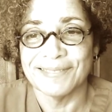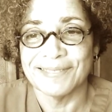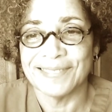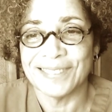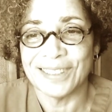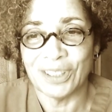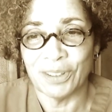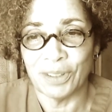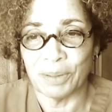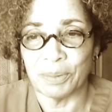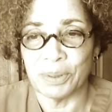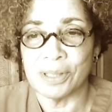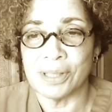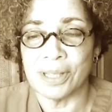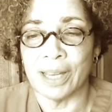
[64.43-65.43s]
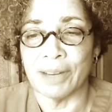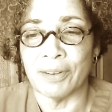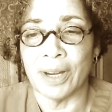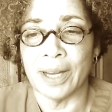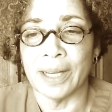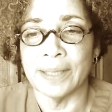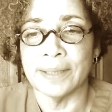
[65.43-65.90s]
what I'm going to say,
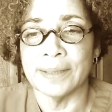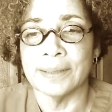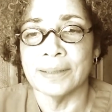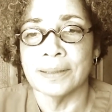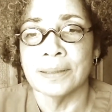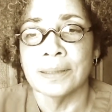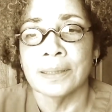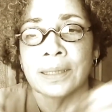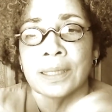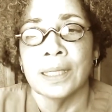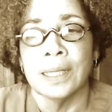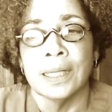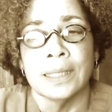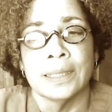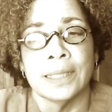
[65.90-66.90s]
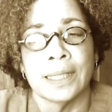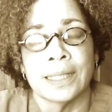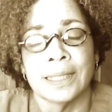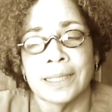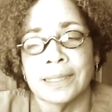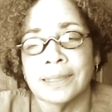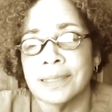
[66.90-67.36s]
right? Take a
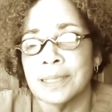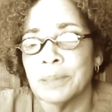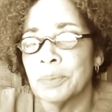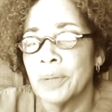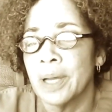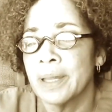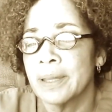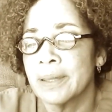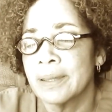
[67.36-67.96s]
nice deep breath.